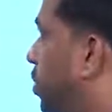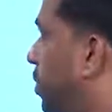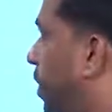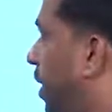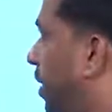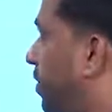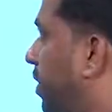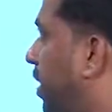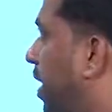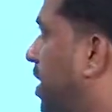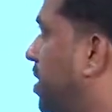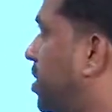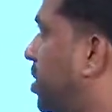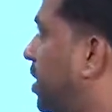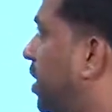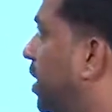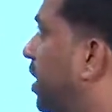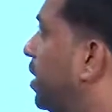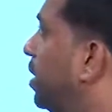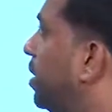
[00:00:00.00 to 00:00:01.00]

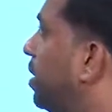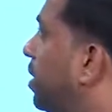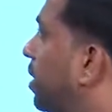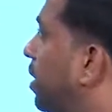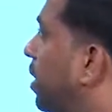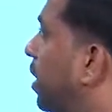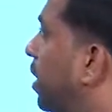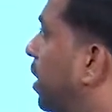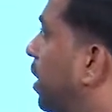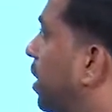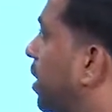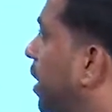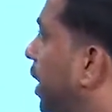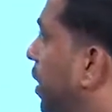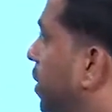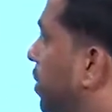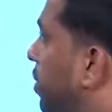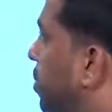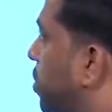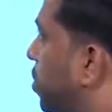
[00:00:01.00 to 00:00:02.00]
International. Right
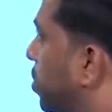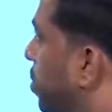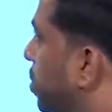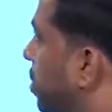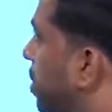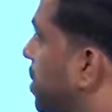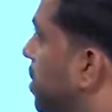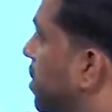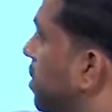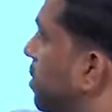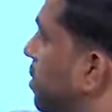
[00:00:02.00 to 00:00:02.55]
to choose,